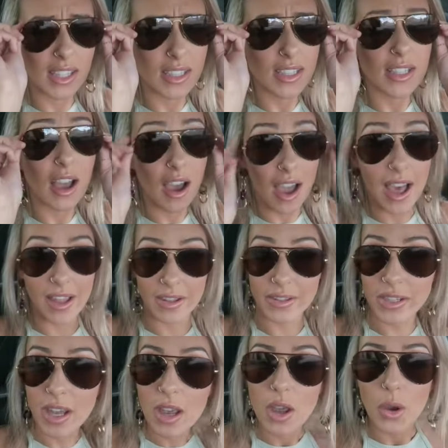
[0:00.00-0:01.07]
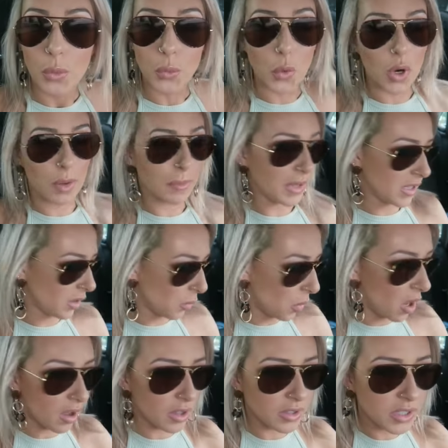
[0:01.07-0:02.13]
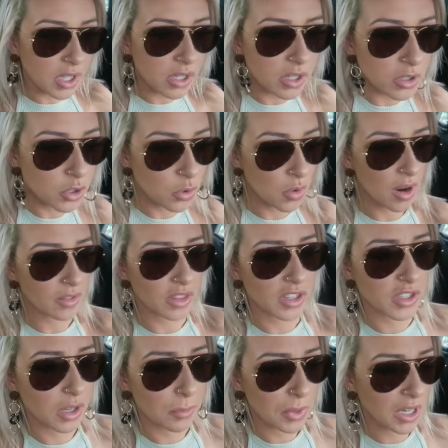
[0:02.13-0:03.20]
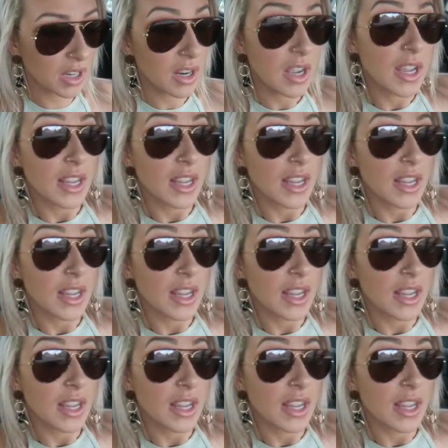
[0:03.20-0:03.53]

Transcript: It's not as warm as it was throughout the summer.